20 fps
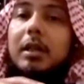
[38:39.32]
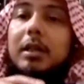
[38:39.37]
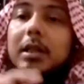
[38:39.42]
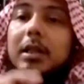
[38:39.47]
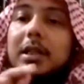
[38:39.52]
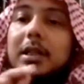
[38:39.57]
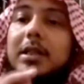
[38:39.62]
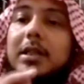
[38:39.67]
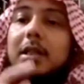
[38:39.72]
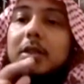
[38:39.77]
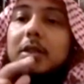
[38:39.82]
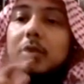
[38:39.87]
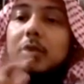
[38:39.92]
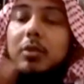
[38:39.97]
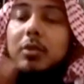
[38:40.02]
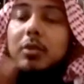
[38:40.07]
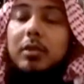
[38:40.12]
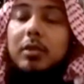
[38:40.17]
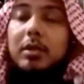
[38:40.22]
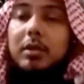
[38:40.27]
he said to
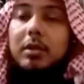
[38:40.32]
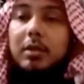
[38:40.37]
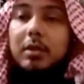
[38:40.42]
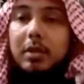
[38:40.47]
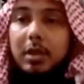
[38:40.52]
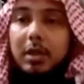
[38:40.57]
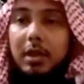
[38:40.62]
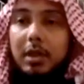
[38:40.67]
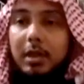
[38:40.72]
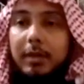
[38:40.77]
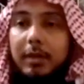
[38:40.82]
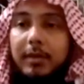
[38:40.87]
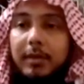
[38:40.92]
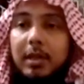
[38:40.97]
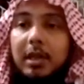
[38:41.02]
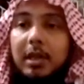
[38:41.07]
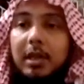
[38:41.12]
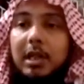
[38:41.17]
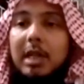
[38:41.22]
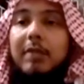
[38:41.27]
her,
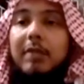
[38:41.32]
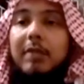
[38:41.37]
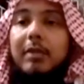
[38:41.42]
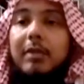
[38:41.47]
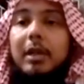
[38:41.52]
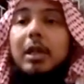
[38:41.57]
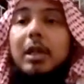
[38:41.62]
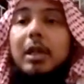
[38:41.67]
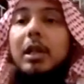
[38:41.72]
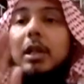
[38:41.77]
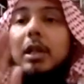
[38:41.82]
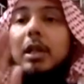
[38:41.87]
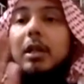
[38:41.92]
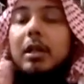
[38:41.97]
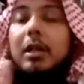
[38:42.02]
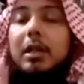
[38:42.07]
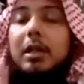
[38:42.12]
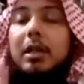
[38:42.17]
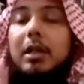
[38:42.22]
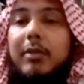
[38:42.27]

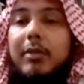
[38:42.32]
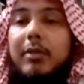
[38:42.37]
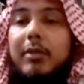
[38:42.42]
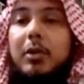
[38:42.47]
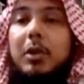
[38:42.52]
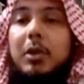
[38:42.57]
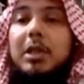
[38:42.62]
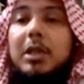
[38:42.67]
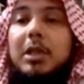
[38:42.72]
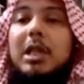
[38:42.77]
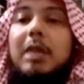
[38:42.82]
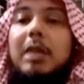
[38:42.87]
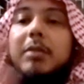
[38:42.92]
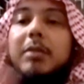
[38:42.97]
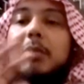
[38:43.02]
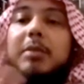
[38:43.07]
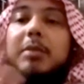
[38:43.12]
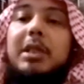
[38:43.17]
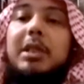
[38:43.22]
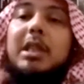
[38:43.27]
cover your hijab
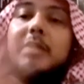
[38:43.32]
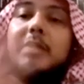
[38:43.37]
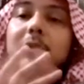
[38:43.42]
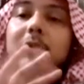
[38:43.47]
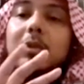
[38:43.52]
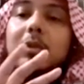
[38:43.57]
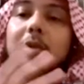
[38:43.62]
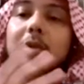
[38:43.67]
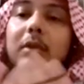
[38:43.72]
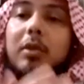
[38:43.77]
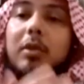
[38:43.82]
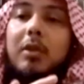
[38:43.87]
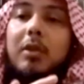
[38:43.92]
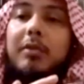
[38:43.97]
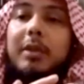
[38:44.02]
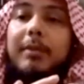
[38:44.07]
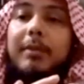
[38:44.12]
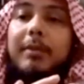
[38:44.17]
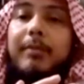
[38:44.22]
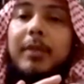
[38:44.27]
and be careful of
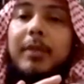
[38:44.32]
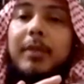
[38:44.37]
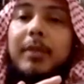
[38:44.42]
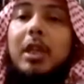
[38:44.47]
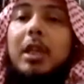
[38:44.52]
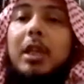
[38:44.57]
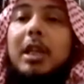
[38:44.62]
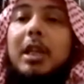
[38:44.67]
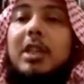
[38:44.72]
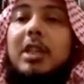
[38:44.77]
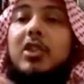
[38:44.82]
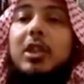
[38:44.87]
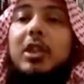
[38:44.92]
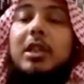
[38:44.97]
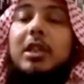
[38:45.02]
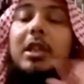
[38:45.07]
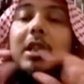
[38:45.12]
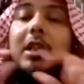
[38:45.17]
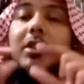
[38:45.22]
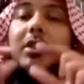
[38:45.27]
it. In
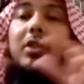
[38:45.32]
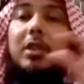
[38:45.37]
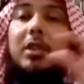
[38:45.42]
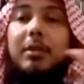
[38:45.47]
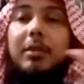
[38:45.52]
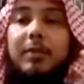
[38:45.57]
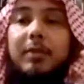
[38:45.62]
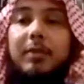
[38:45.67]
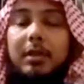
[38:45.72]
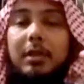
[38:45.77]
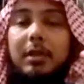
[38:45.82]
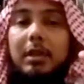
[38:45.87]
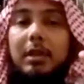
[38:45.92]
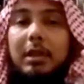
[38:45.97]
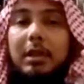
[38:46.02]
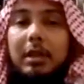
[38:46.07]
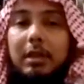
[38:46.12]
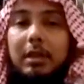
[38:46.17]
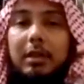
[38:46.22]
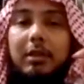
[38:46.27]
Sharia terms,
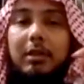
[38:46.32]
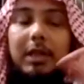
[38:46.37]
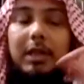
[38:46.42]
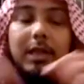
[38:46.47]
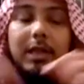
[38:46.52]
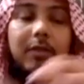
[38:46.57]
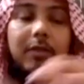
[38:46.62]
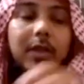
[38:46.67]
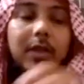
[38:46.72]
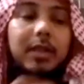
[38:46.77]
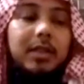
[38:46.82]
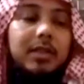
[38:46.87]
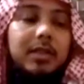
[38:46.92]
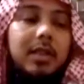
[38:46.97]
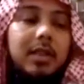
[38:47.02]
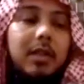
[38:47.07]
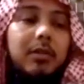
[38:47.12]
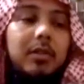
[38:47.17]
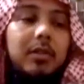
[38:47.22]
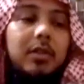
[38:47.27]
again, write this
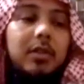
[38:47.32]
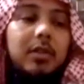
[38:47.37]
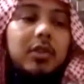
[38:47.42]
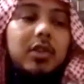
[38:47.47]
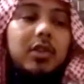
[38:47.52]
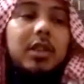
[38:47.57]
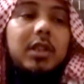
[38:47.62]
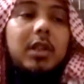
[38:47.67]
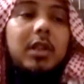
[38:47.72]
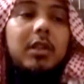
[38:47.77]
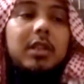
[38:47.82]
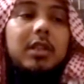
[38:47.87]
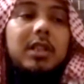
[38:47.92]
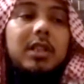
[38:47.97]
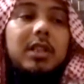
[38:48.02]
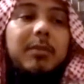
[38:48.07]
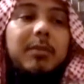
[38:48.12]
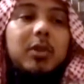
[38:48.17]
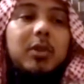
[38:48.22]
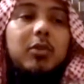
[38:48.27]
down. Sharia
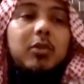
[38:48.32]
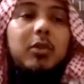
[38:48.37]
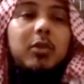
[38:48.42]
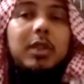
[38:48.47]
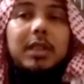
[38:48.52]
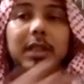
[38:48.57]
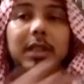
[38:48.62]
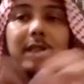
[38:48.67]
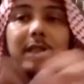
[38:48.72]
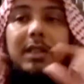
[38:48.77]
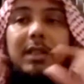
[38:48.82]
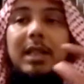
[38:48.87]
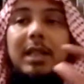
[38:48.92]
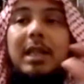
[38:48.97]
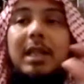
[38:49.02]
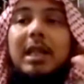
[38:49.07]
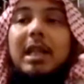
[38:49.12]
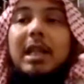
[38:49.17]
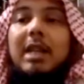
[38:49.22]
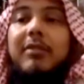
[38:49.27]
Islamic ruling is
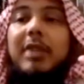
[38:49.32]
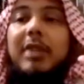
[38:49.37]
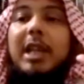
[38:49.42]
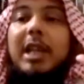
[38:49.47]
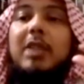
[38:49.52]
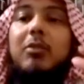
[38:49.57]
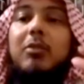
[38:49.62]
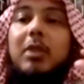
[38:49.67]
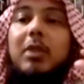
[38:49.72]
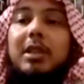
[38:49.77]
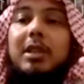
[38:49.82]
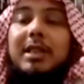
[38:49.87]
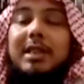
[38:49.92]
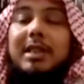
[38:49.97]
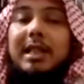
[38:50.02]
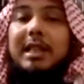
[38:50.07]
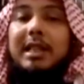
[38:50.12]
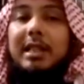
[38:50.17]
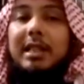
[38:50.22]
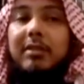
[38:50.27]
if anyone takes
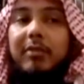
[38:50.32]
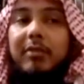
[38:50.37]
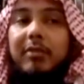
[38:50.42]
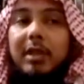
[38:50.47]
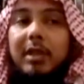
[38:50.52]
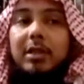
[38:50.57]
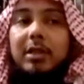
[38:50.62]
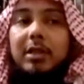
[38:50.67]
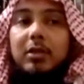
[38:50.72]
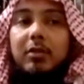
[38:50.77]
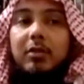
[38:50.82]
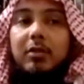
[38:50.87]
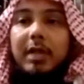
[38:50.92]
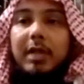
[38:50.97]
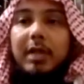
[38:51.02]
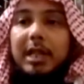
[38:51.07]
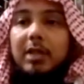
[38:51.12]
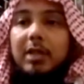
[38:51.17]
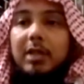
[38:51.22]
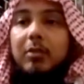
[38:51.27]
any advantage of
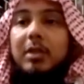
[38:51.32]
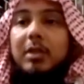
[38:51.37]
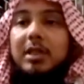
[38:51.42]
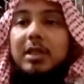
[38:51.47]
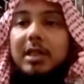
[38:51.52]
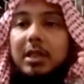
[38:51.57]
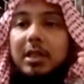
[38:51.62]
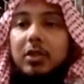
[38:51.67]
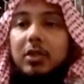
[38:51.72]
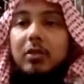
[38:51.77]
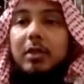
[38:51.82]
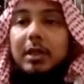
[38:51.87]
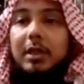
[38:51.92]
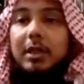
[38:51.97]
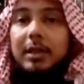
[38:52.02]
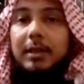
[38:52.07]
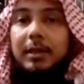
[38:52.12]
anyone sexually,